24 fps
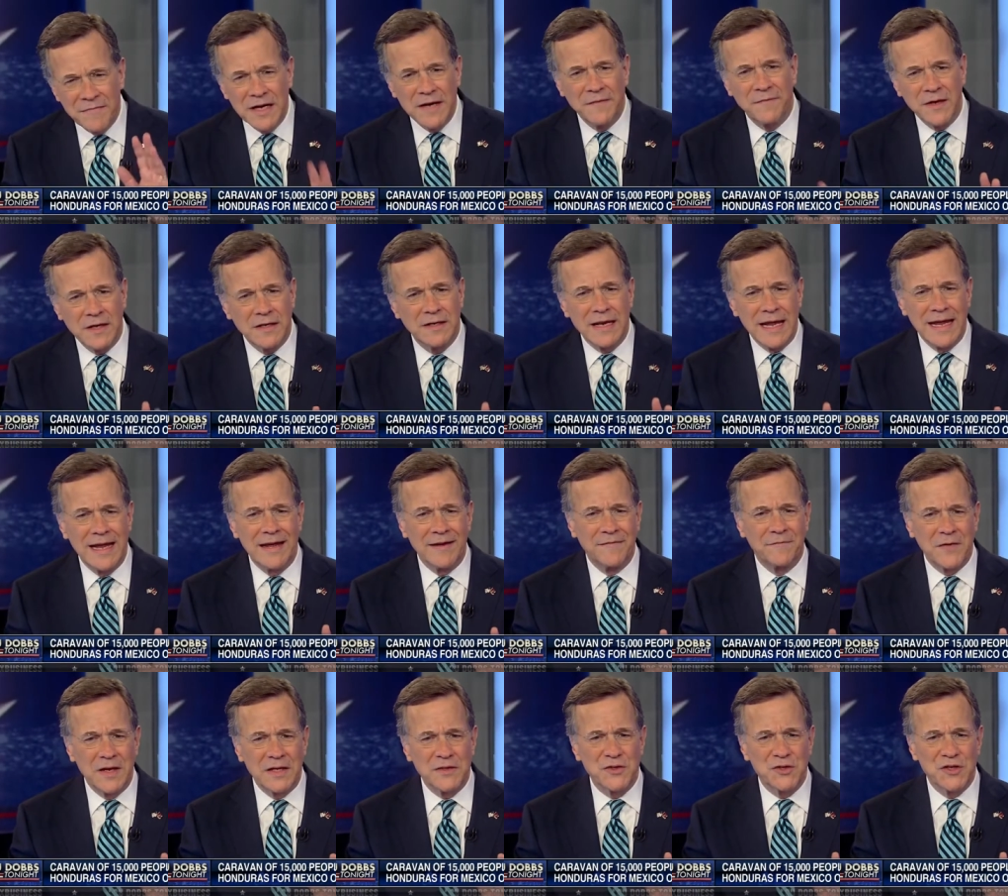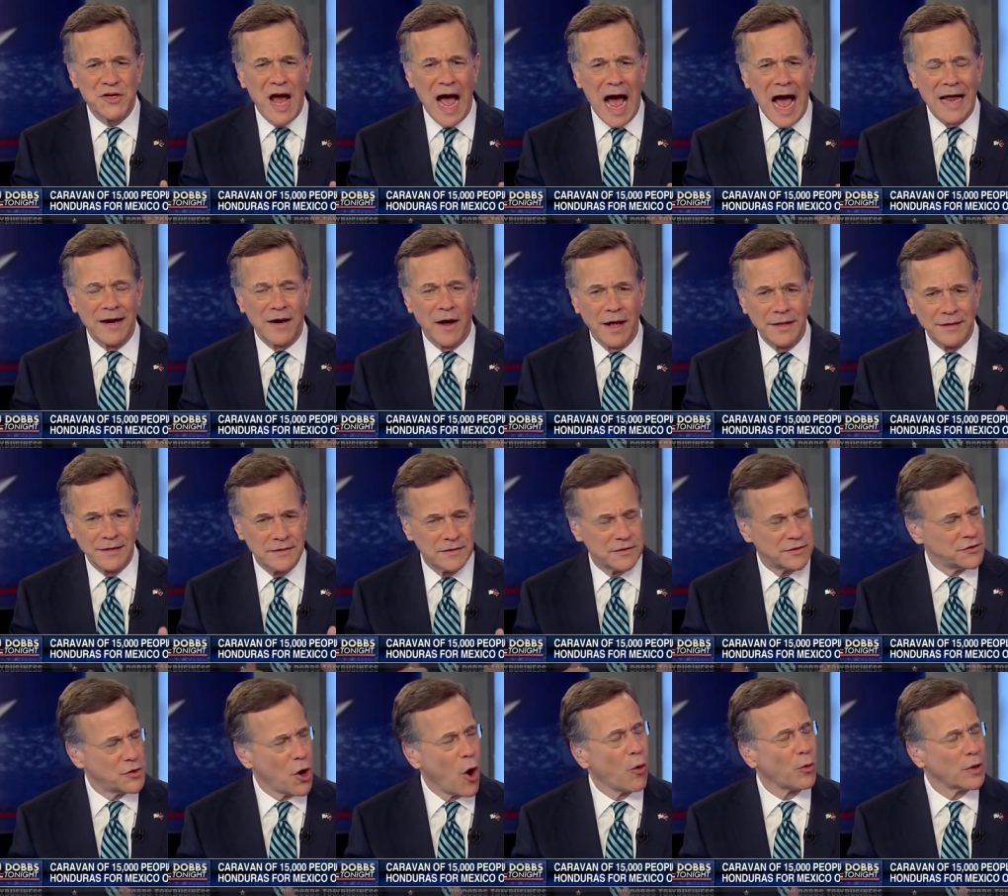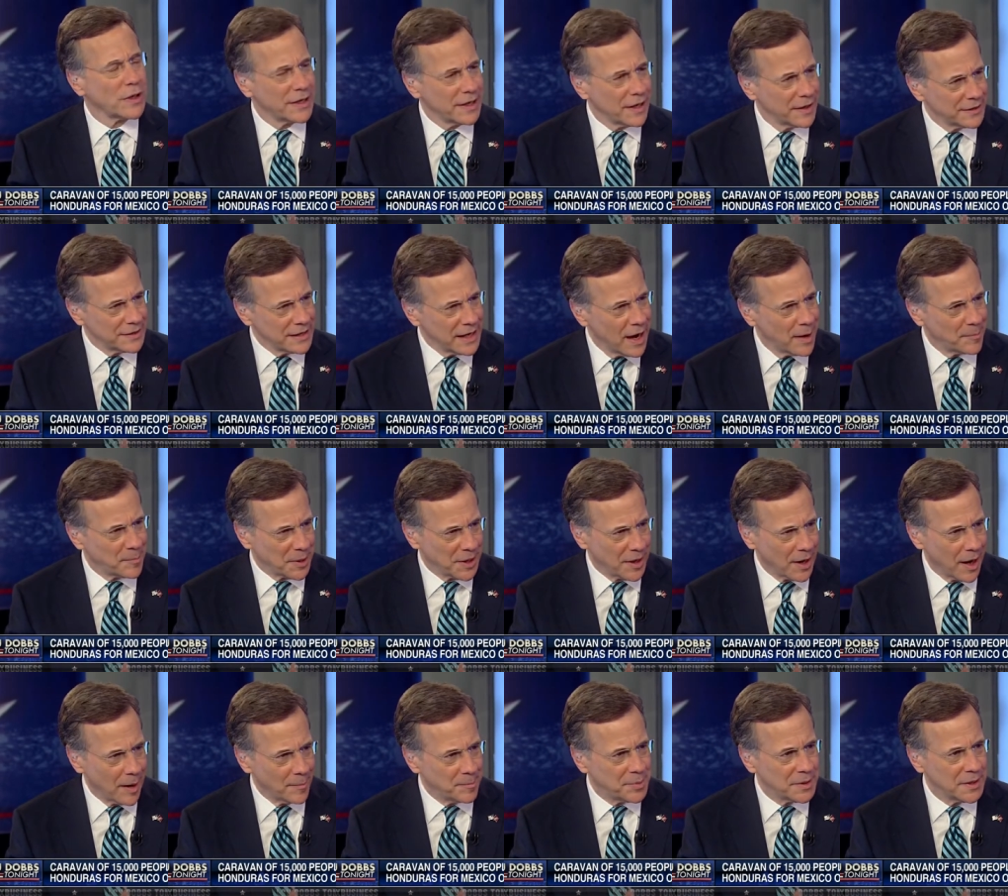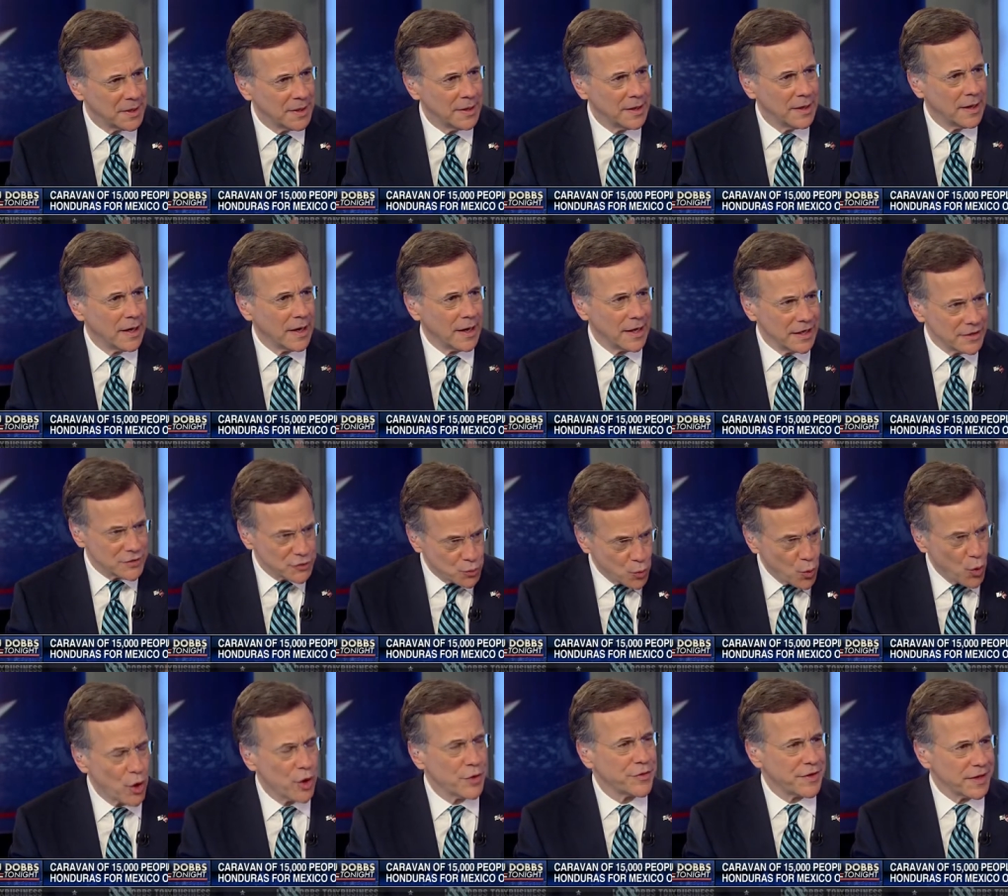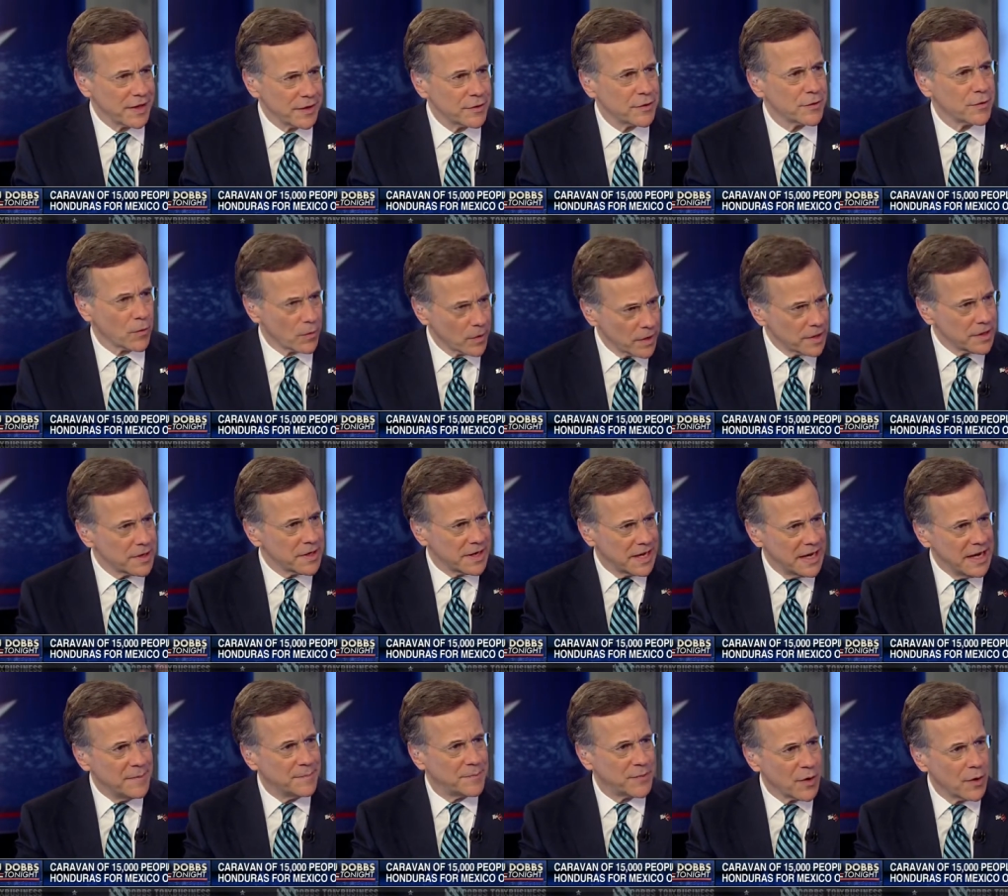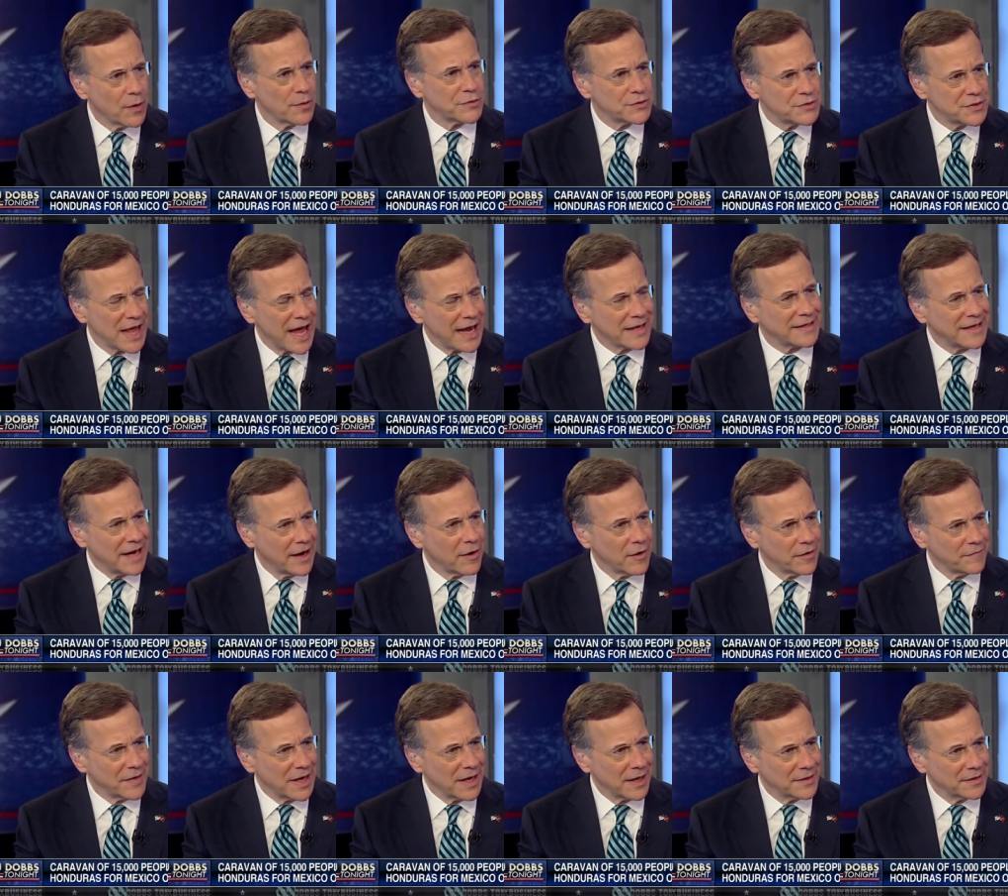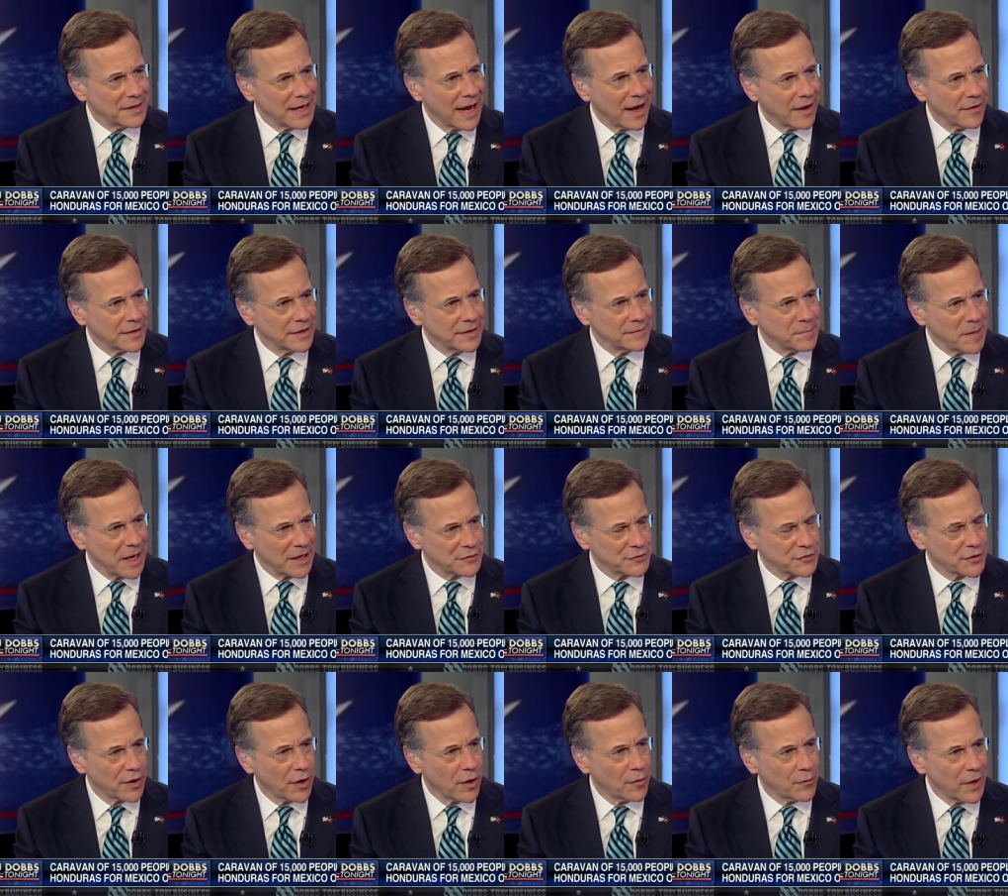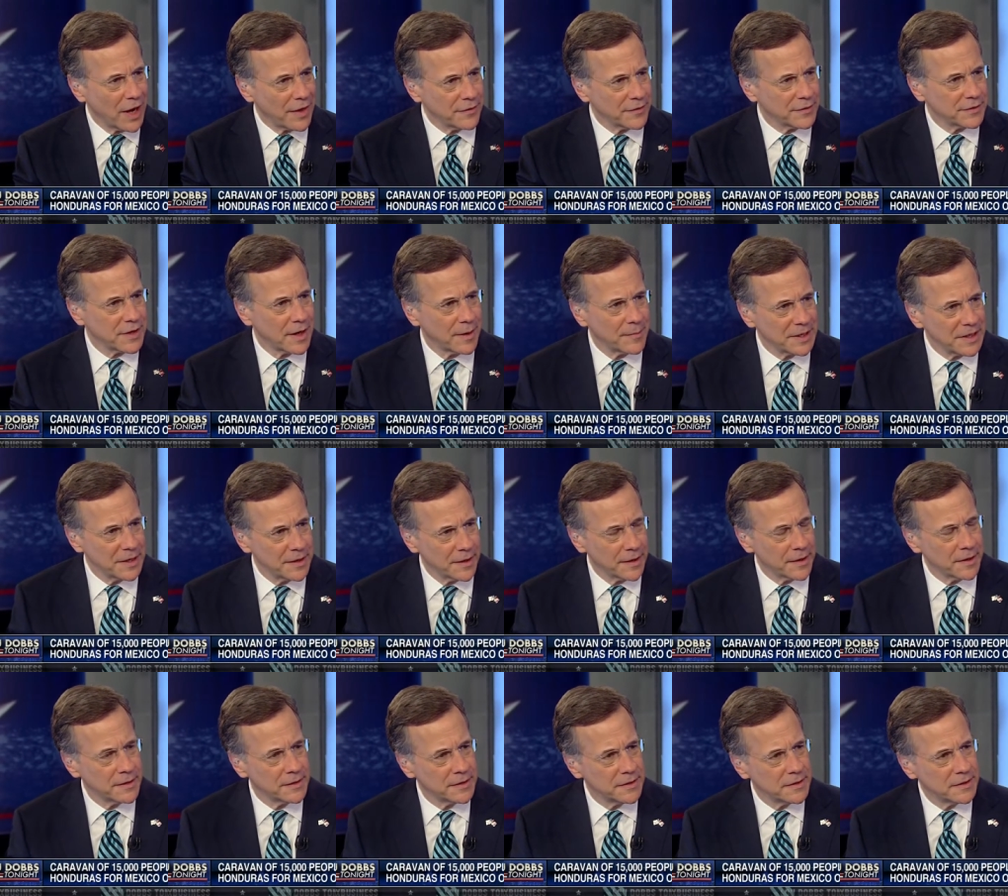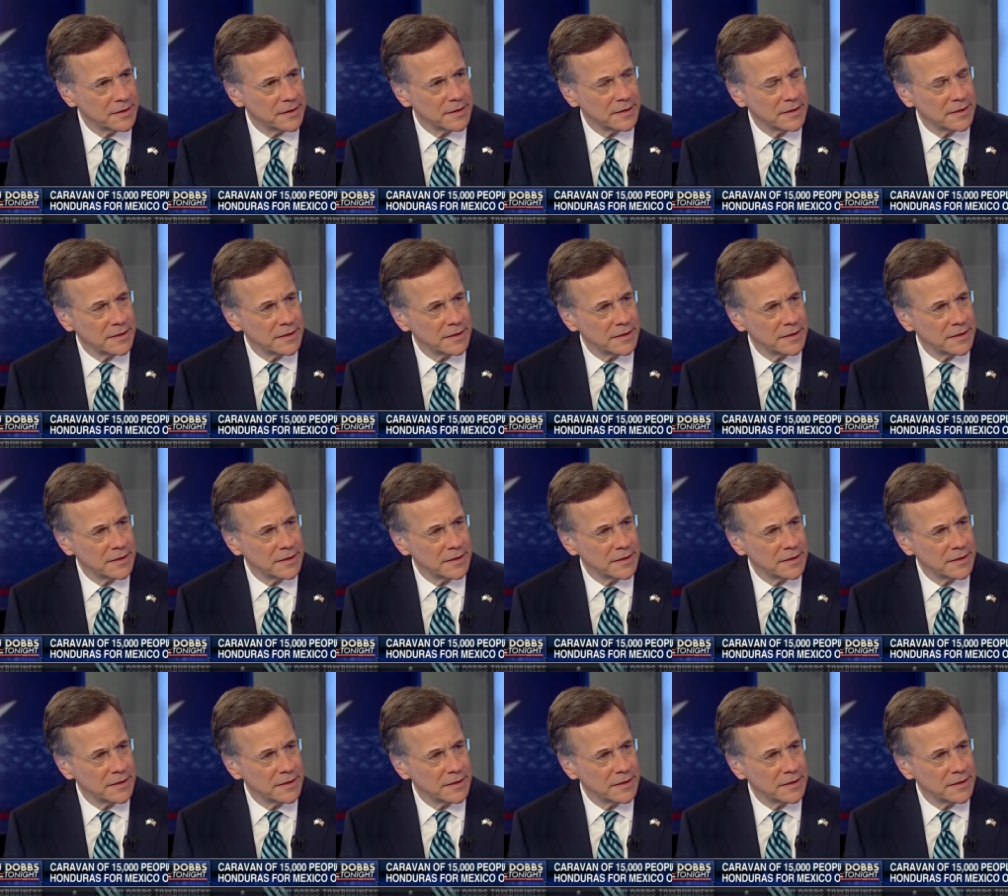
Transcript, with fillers: if, it, if it's not on totally on the up and up, uh, it's worth it in order to keep those that caravan down in Mexico well, rather than coming here. I'm sure the